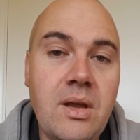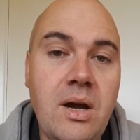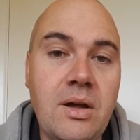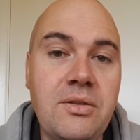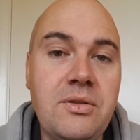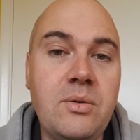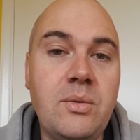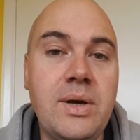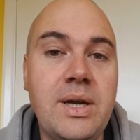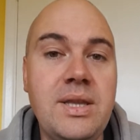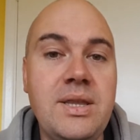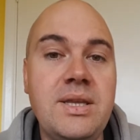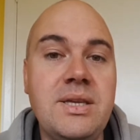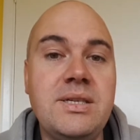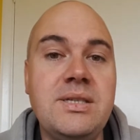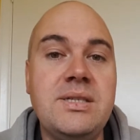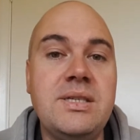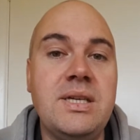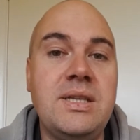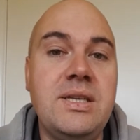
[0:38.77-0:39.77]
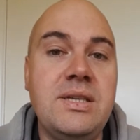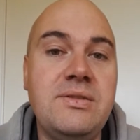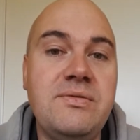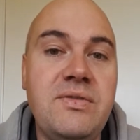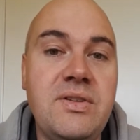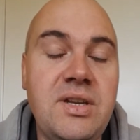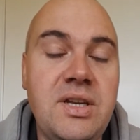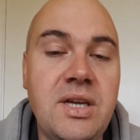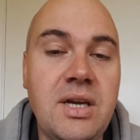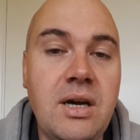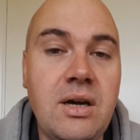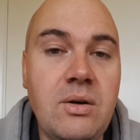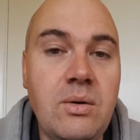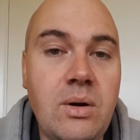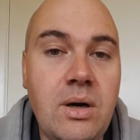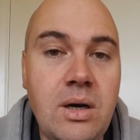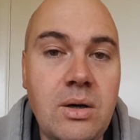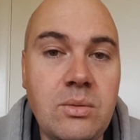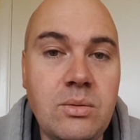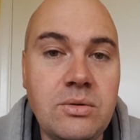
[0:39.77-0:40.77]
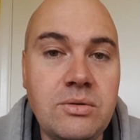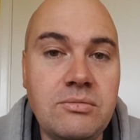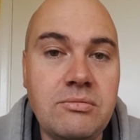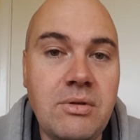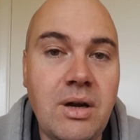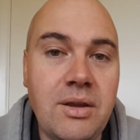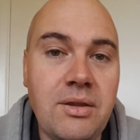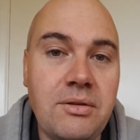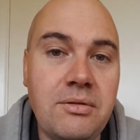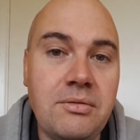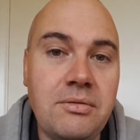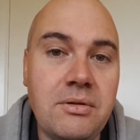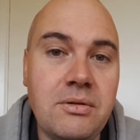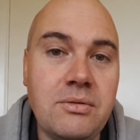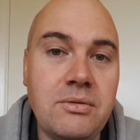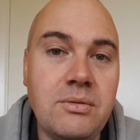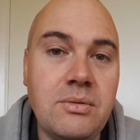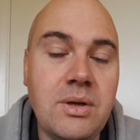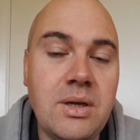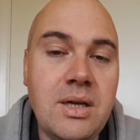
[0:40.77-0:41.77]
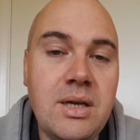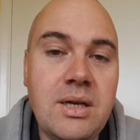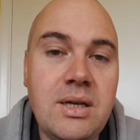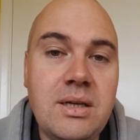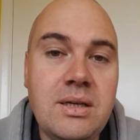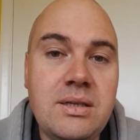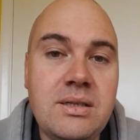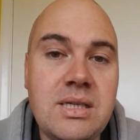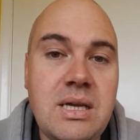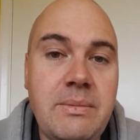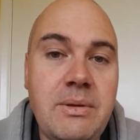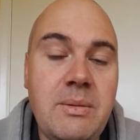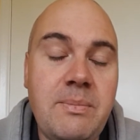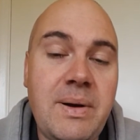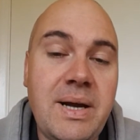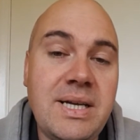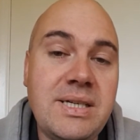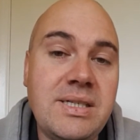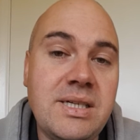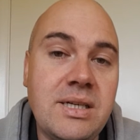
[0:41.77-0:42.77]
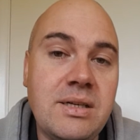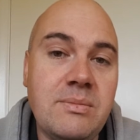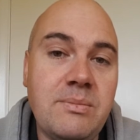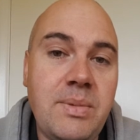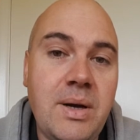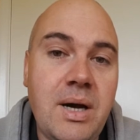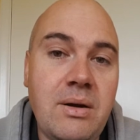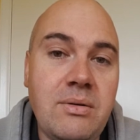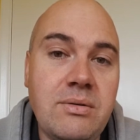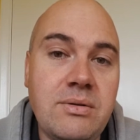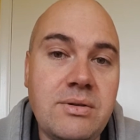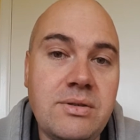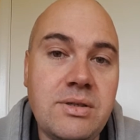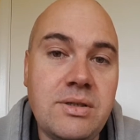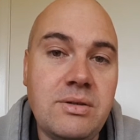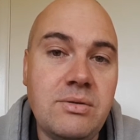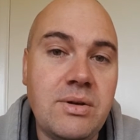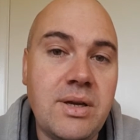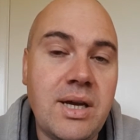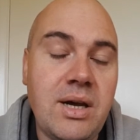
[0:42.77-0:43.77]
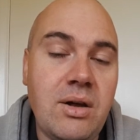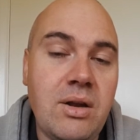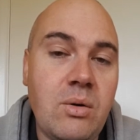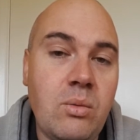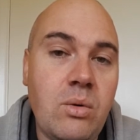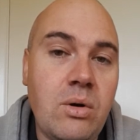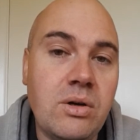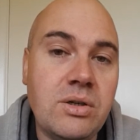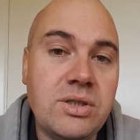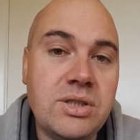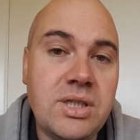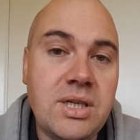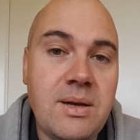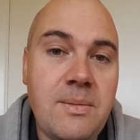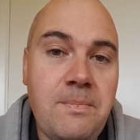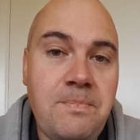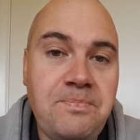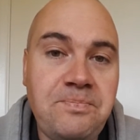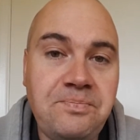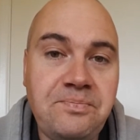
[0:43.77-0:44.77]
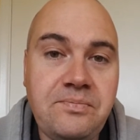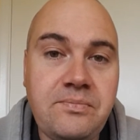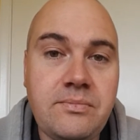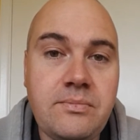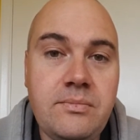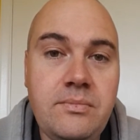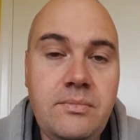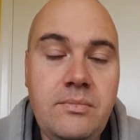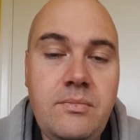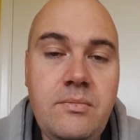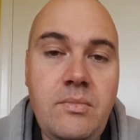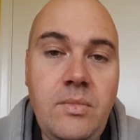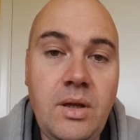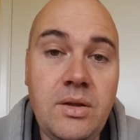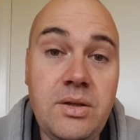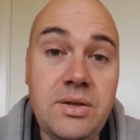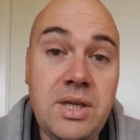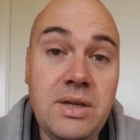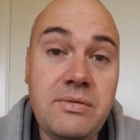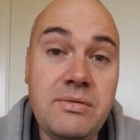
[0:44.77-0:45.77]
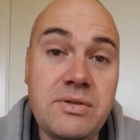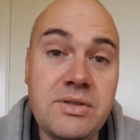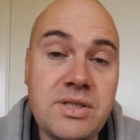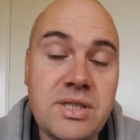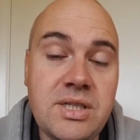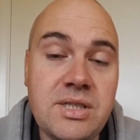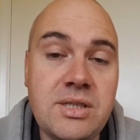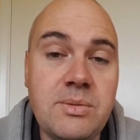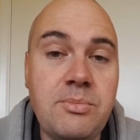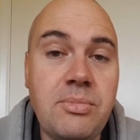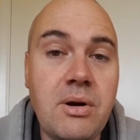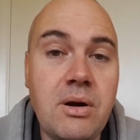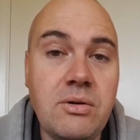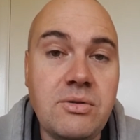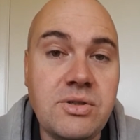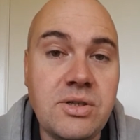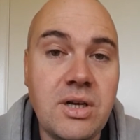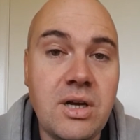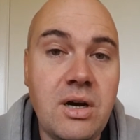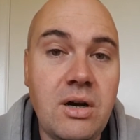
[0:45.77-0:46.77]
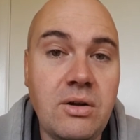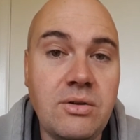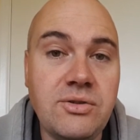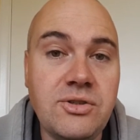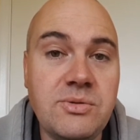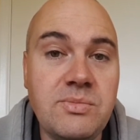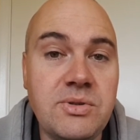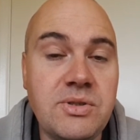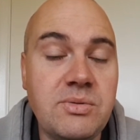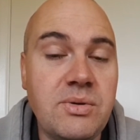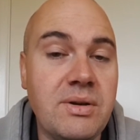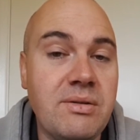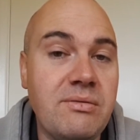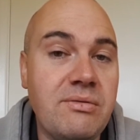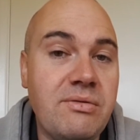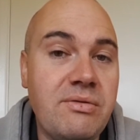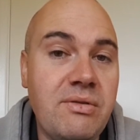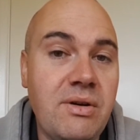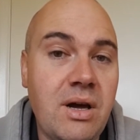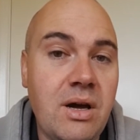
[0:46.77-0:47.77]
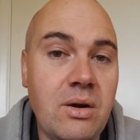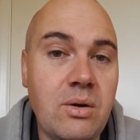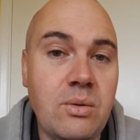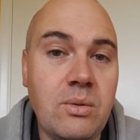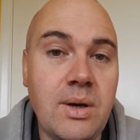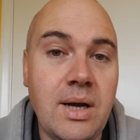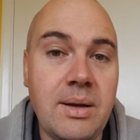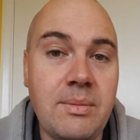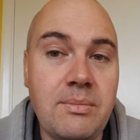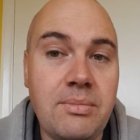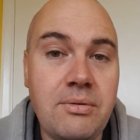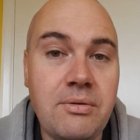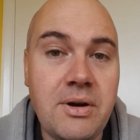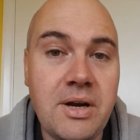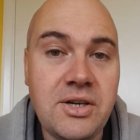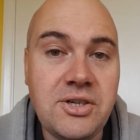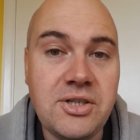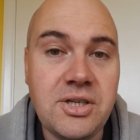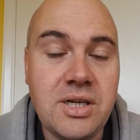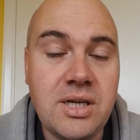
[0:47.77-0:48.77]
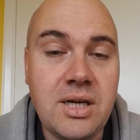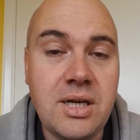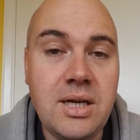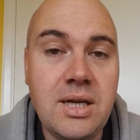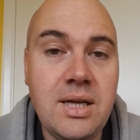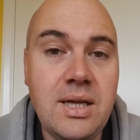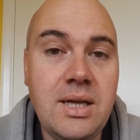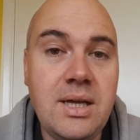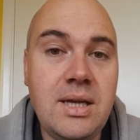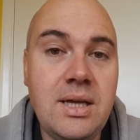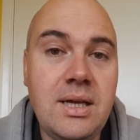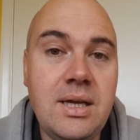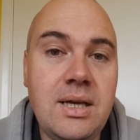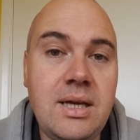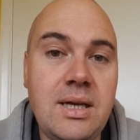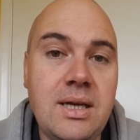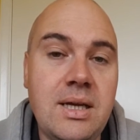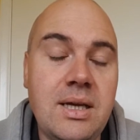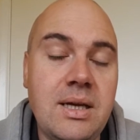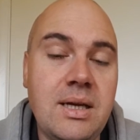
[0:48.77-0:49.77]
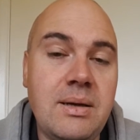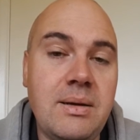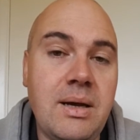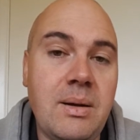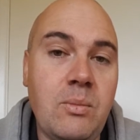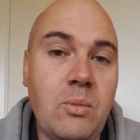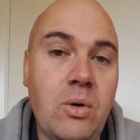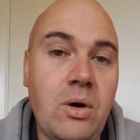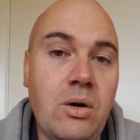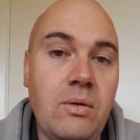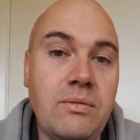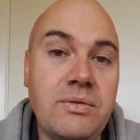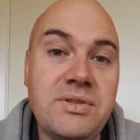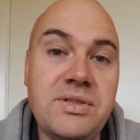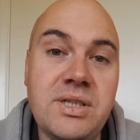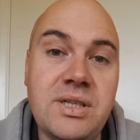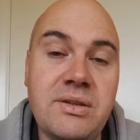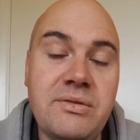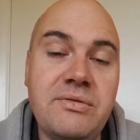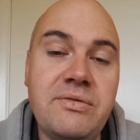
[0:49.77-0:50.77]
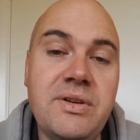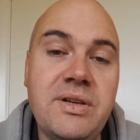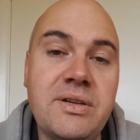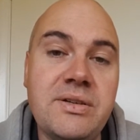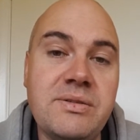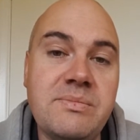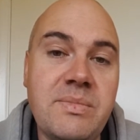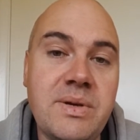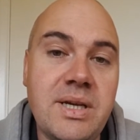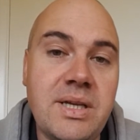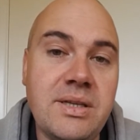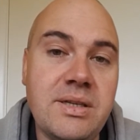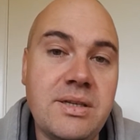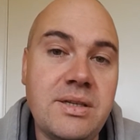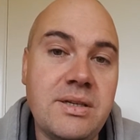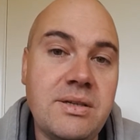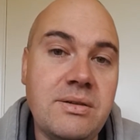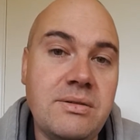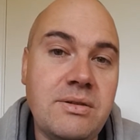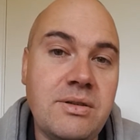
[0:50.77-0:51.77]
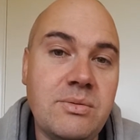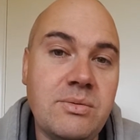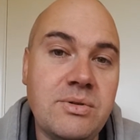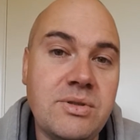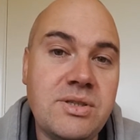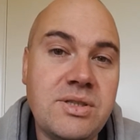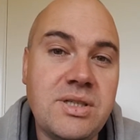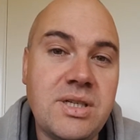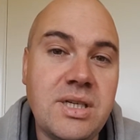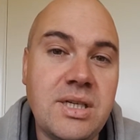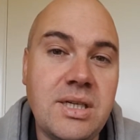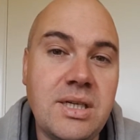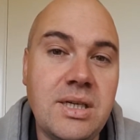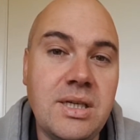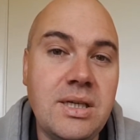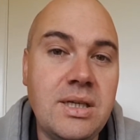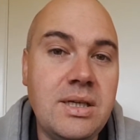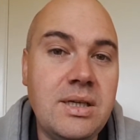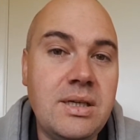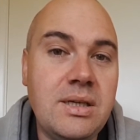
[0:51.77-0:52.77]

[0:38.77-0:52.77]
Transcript: I thought in this video I would run through some of the basic components that you'll get on a washer, the differences, the pros and cons between flow and pressure, and what obviously the figures mean that you will see